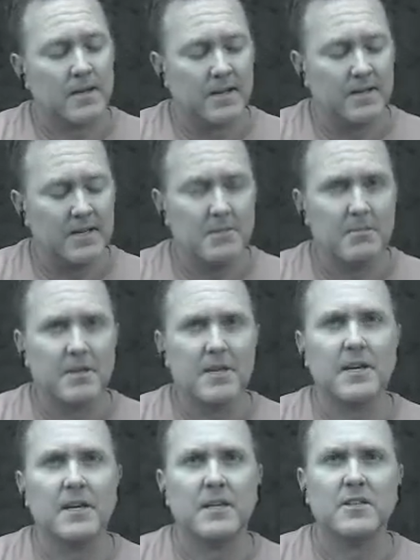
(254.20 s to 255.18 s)
In the
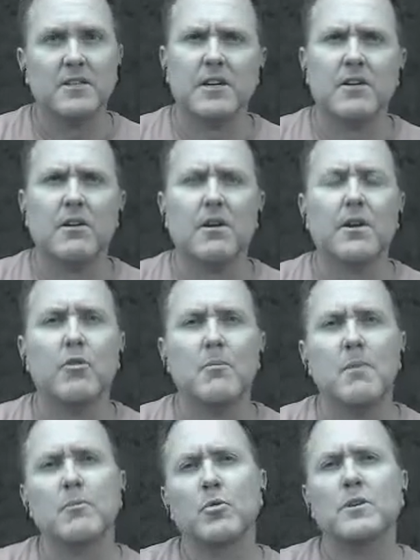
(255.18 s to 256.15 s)
beginning, it's kind of hard to
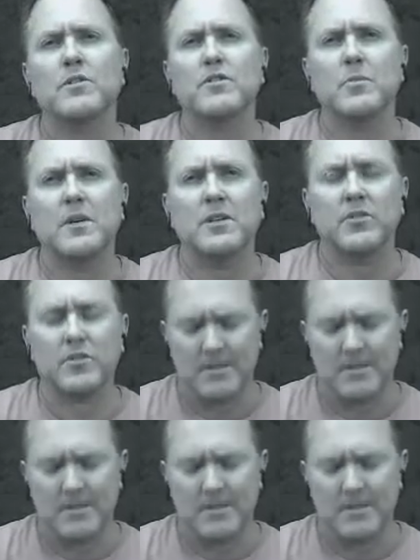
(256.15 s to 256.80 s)
remember which is which.